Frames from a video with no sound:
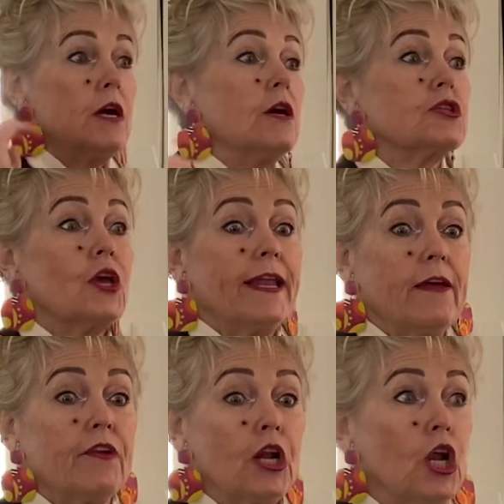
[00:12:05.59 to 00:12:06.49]
So
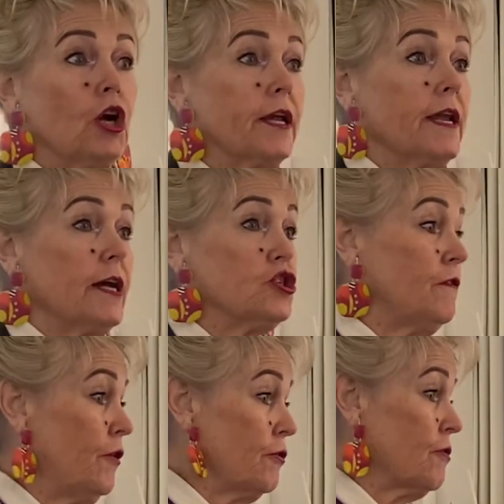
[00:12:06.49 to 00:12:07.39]
11 o'clock at night, she
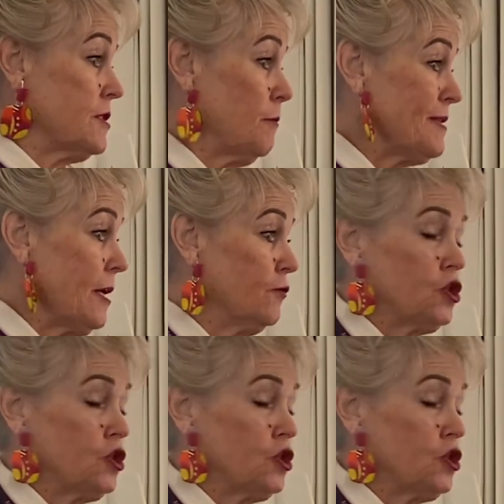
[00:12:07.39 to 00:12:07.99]
phoned Chris and myself.